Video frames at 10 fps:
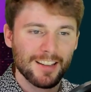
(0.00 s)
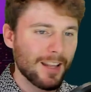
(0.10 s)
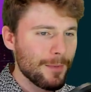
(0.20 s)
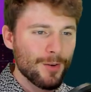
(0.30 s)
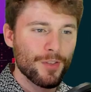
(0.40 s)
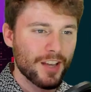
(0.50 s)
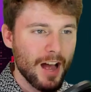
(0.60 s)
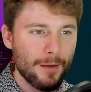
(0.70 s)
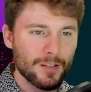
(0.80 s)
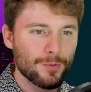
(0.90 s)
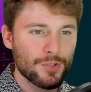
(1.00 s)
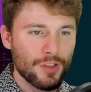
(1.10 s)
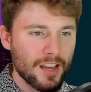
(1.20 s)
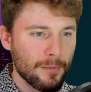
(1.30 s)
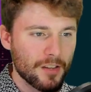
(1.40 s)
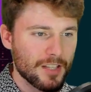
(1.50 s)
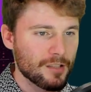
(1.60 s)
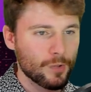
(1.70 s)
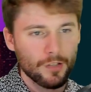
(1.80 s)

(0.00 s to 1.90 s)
Let me know in the comments what you think about this one.